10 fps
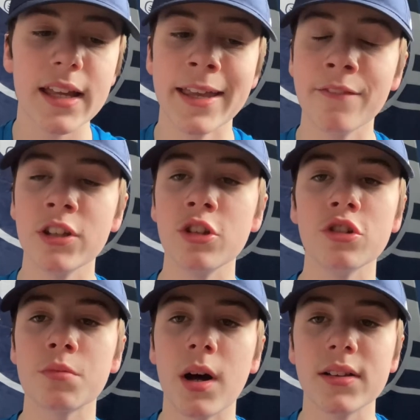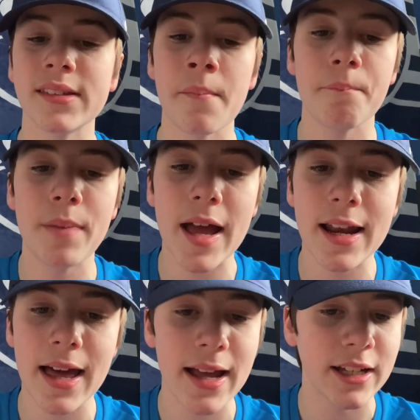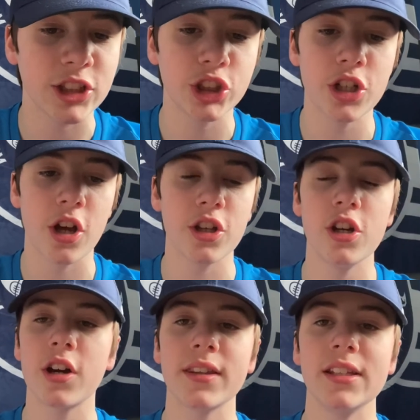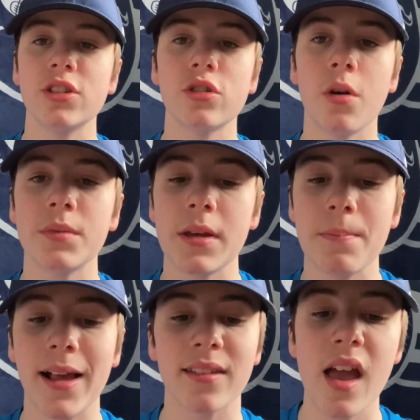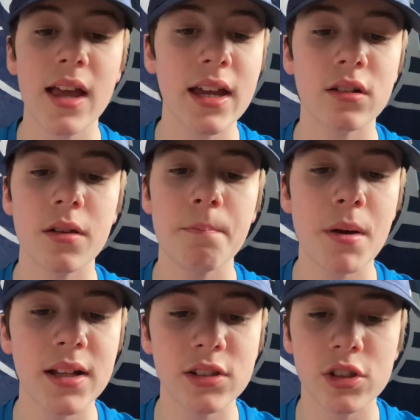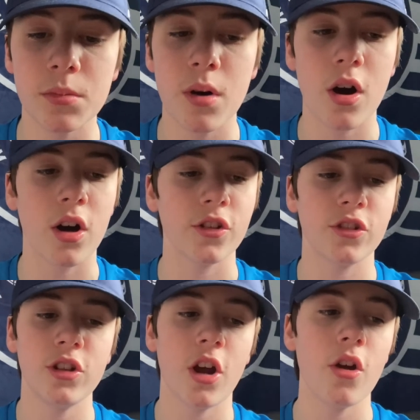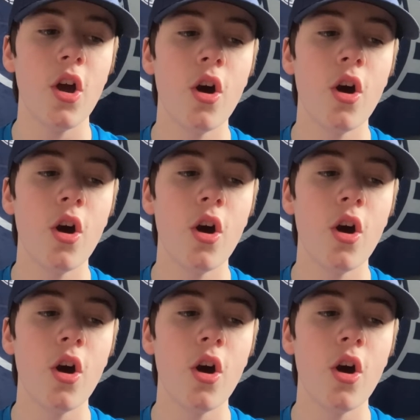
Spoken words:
even the Ousmane Dembele's, you know, you look at these top tier players, Karim Benzema's, you know,